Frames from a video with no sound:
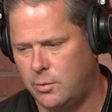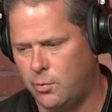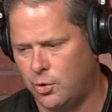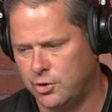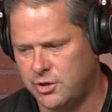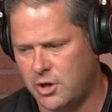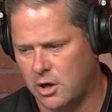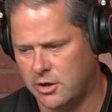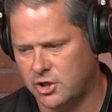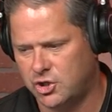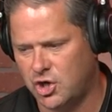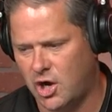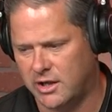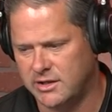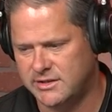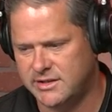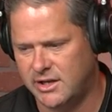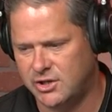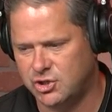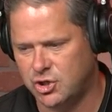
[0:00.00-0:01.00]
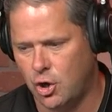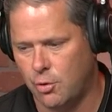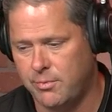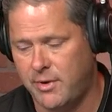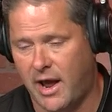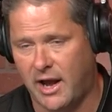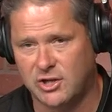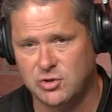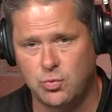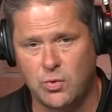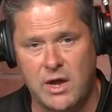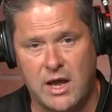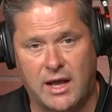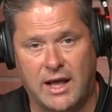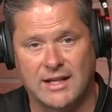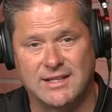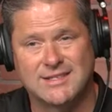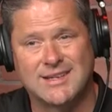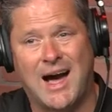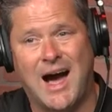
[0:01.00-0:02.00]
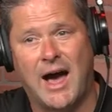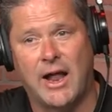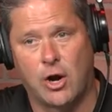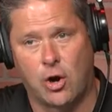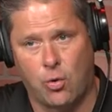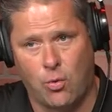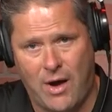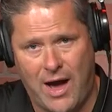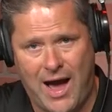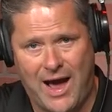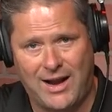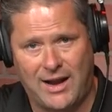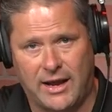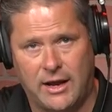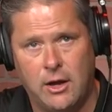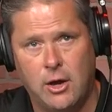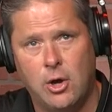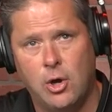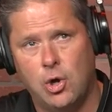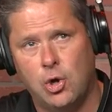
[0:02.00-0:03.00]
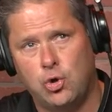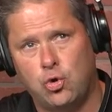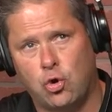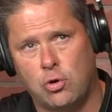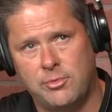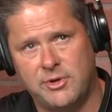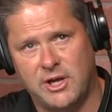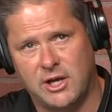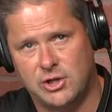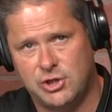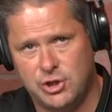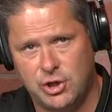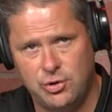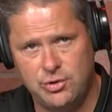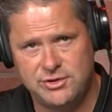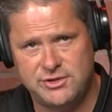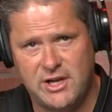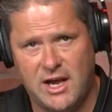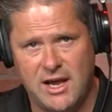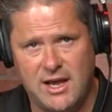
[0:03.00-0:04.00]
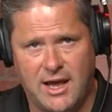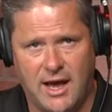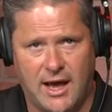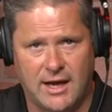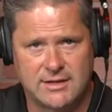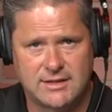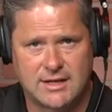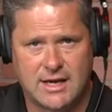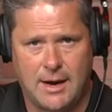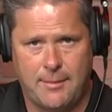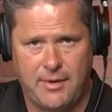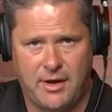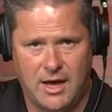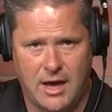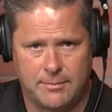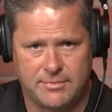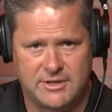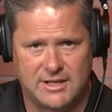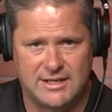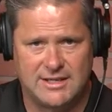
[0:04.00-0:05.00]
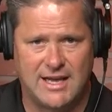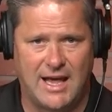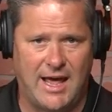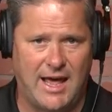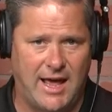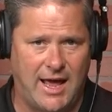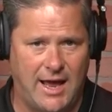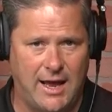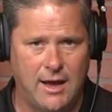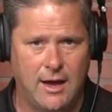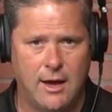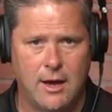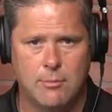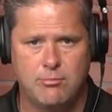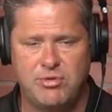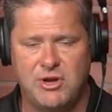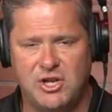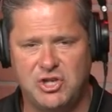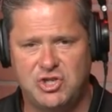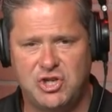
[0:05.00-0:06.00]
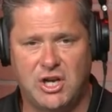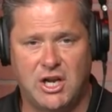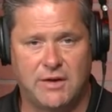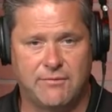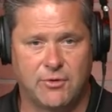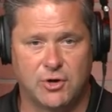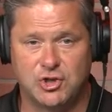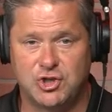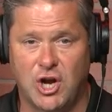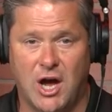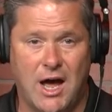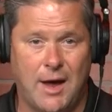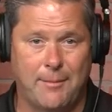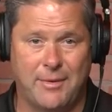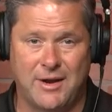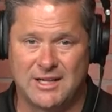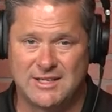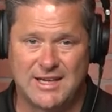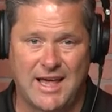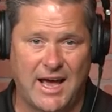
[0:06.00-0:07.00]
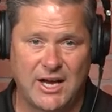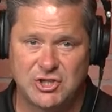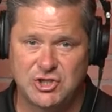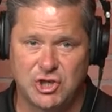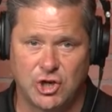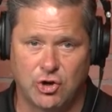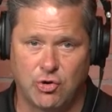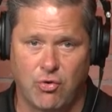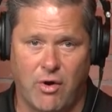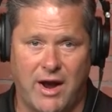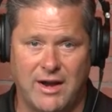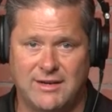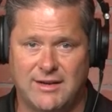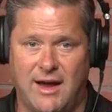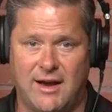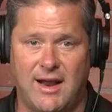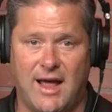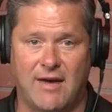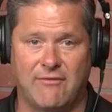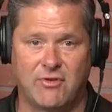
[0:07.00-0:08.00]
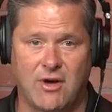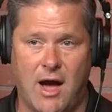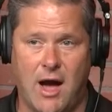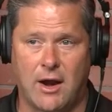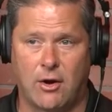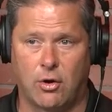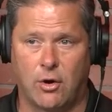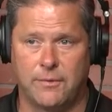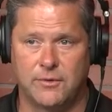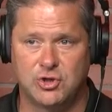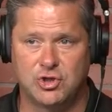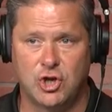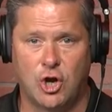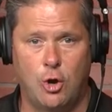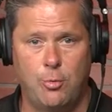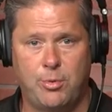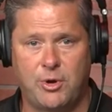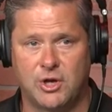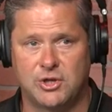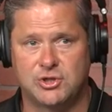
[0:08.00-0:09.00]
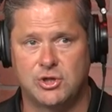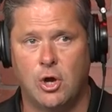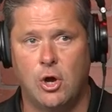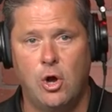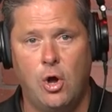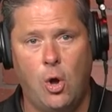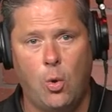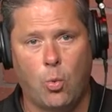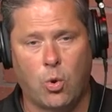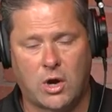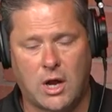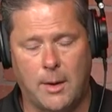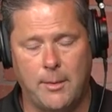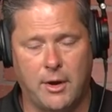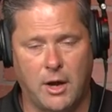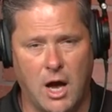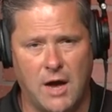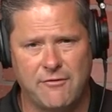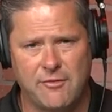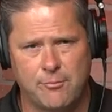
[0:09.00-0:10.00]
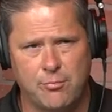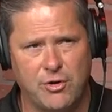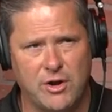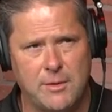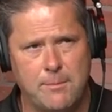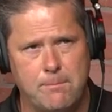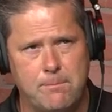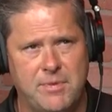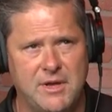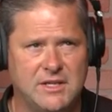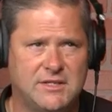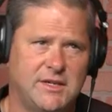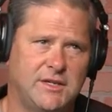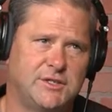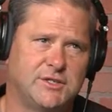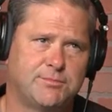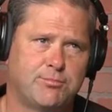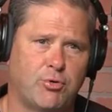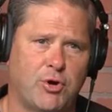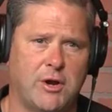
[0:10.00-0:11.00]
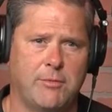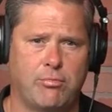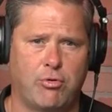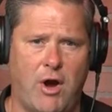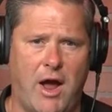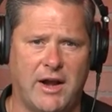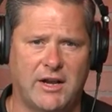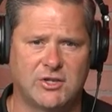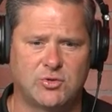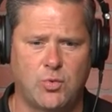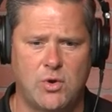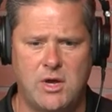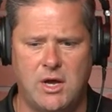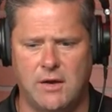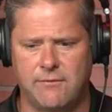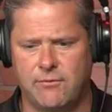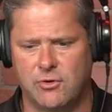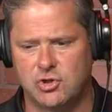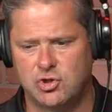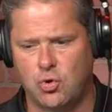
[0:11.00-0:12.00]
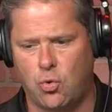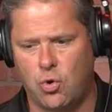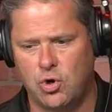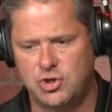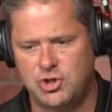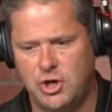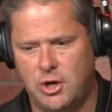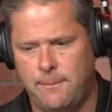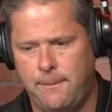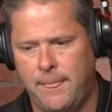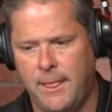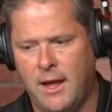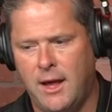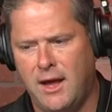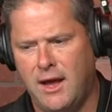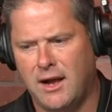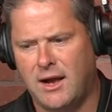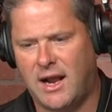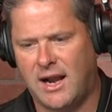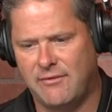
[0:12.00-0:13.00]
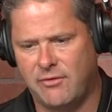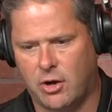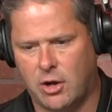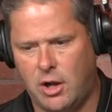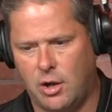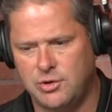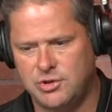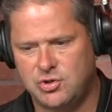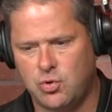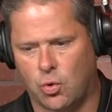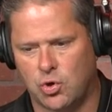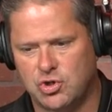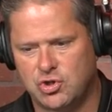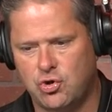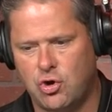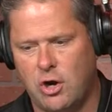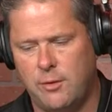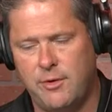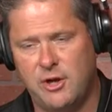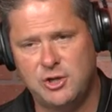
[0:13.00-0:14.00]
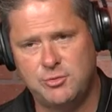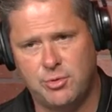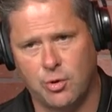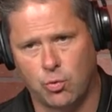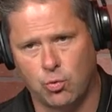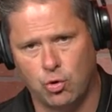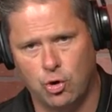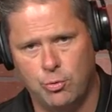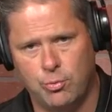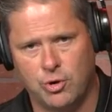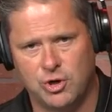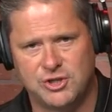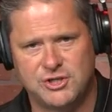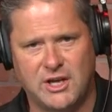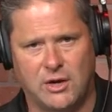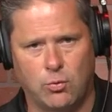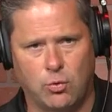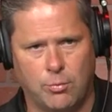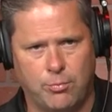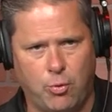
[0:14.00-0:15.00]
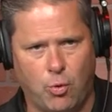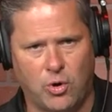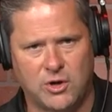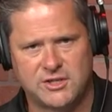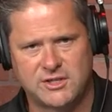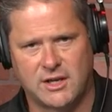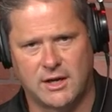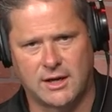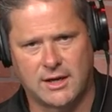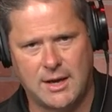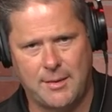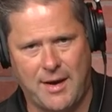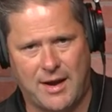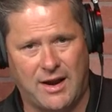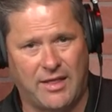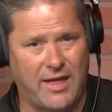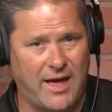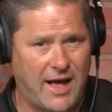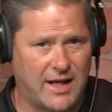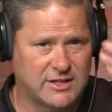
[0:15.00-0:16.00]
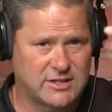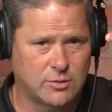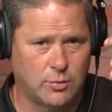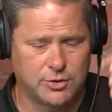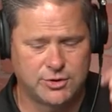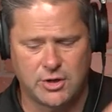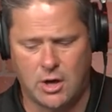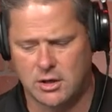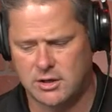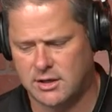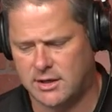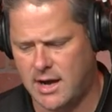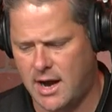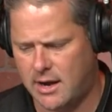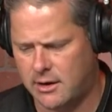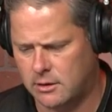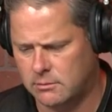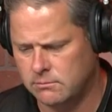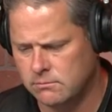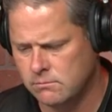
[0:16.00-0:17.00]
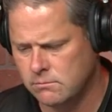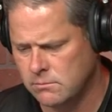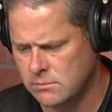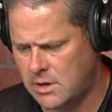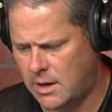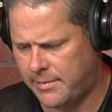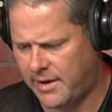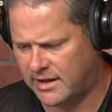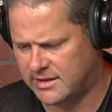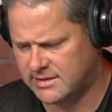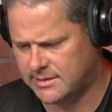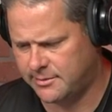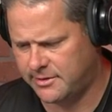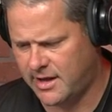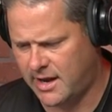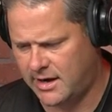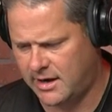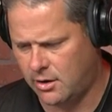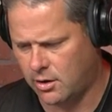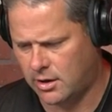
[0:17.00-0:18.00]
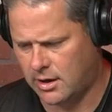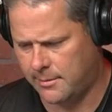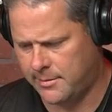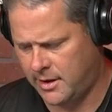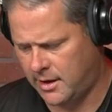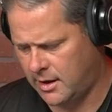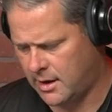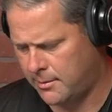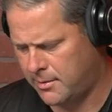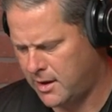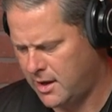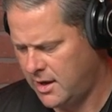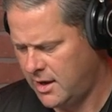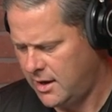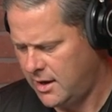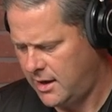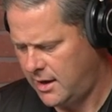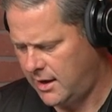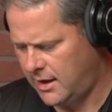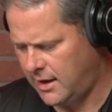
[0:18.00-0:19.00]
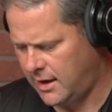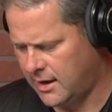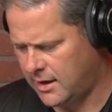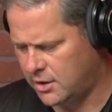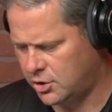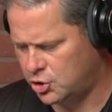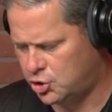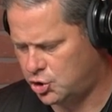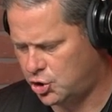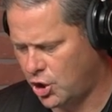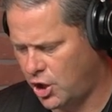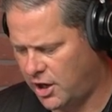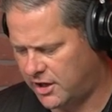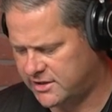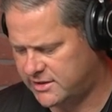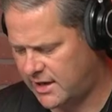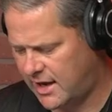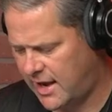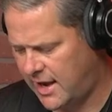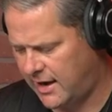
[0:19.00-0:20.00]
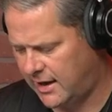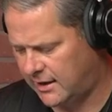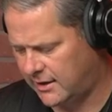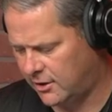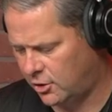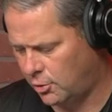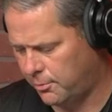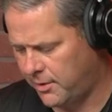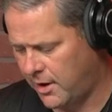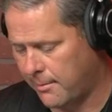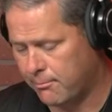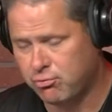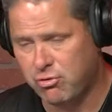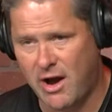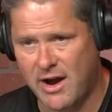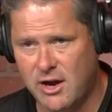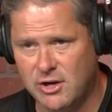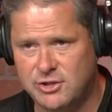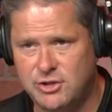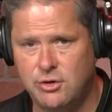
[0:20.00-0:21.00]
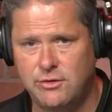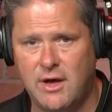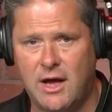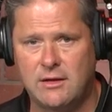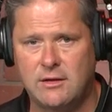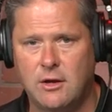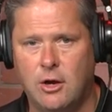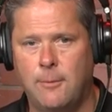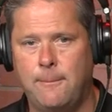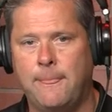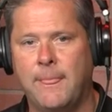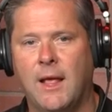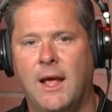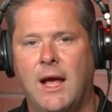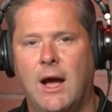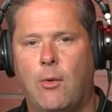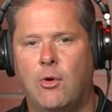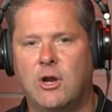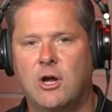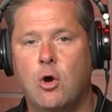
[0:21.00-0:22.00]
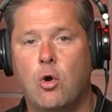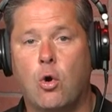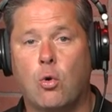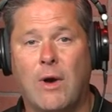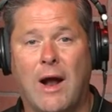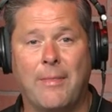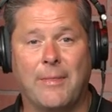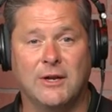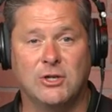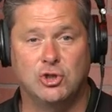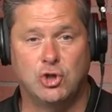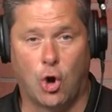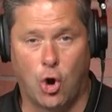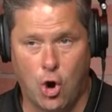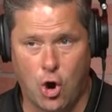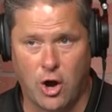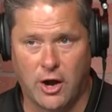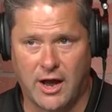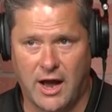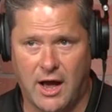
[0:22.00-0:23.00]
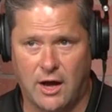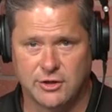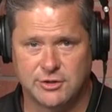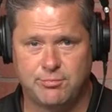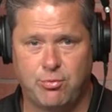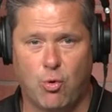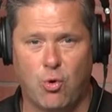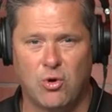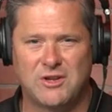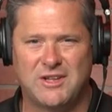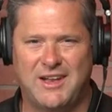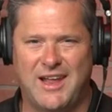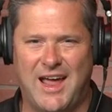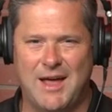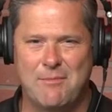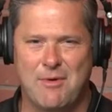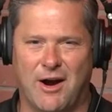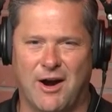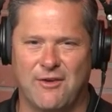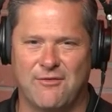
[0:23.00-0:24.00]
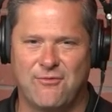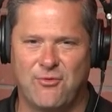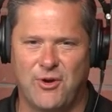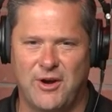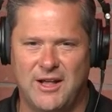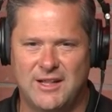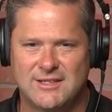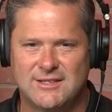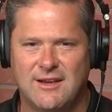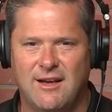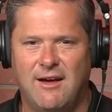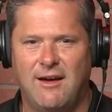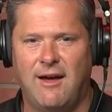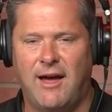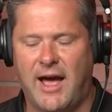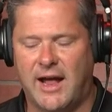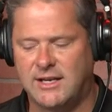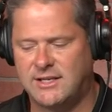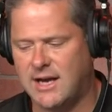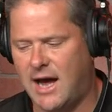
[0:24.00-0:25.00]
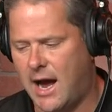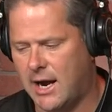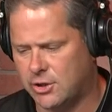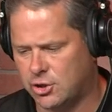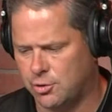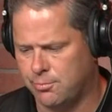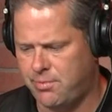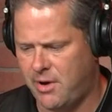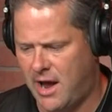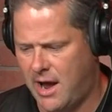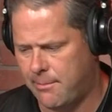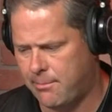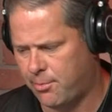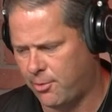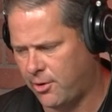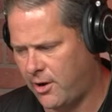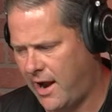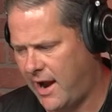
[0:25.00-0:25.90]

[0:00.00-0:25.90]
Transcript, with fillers: And we'll talk to John Stinchcomb next week. It's Connor Riley, normally a Tuesday guest, coming up today pinch hitting for John, but it's actually a great day to have Connor on the show because we're coming off a pretty busy spring practice weekend for Georgia. Kind of a closed door scrimmage, but rumors and reports kind of come out of that. So we'll talk to Connor about some of that here coming up in just a little bit. Prior to that, though, I want to go around the doghouse, poured today by our friends at Dr. Pepper.